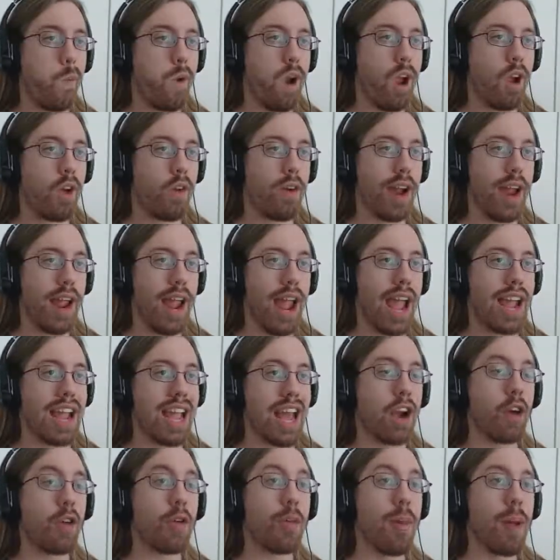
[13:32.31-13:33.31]
All right, I
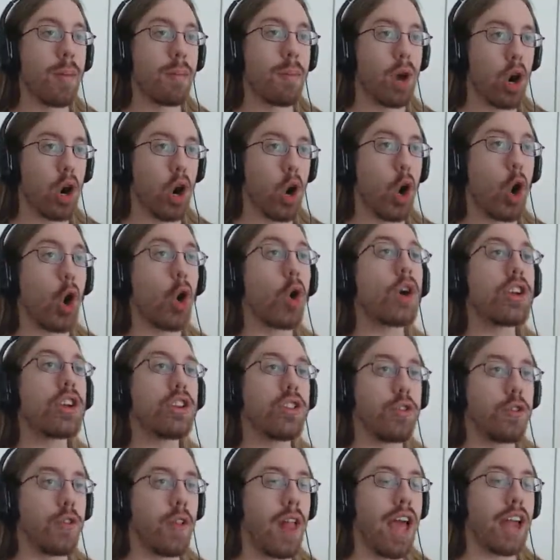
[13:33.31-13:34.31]
gotta remember
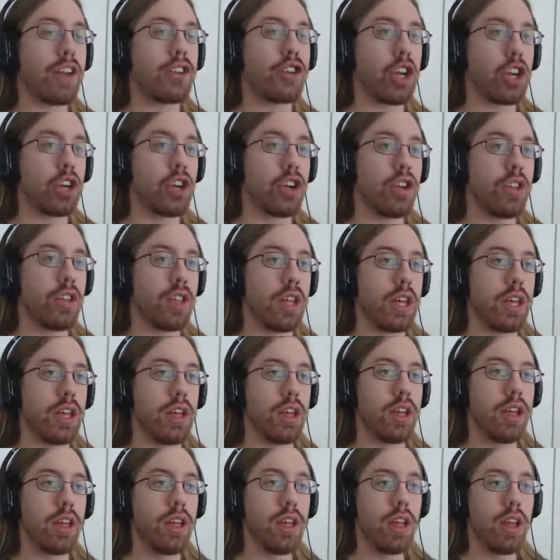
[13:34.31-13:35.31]
orange flash under
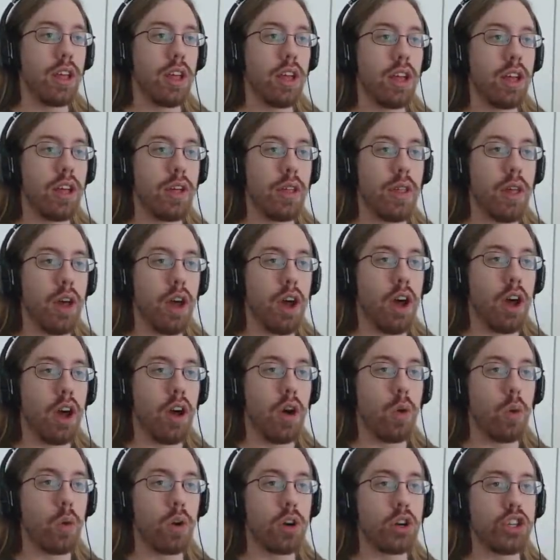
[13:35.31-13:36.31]
the
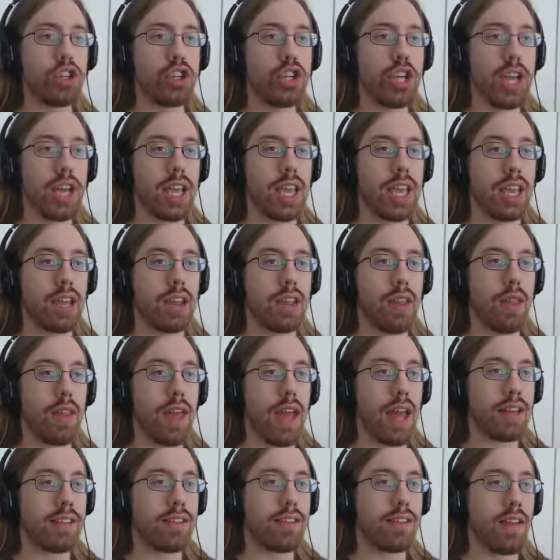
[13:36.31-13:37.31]
orange ticking,
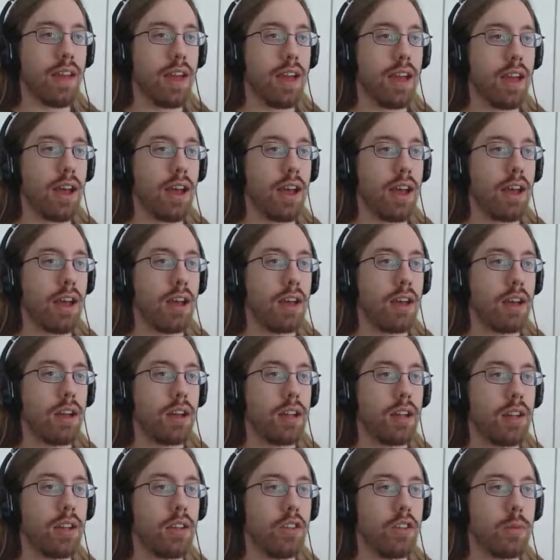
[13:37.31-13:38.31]
that's uh,
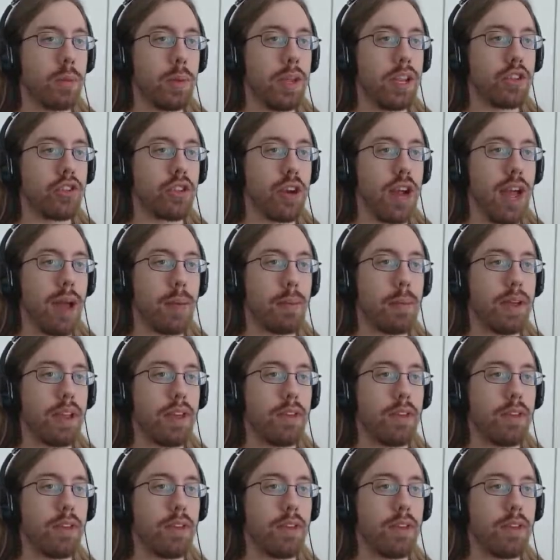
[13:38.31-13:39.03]
speed trap.